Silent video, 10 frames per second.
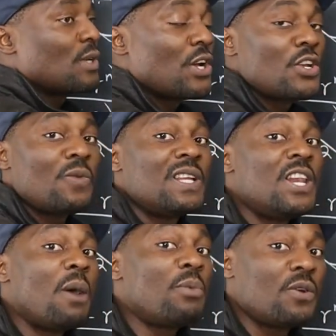we don't know the
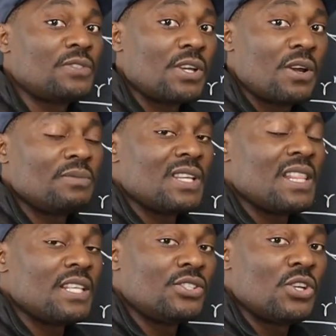number of terms
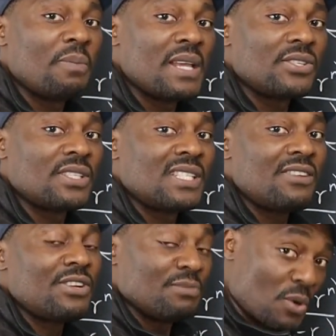in this geometric
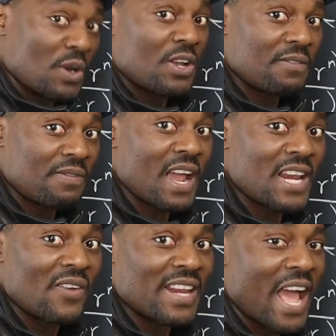series, but we're going to
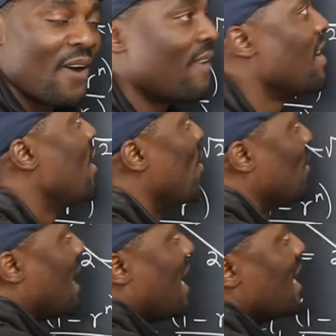find out now,
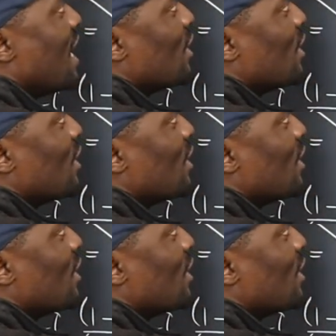okay?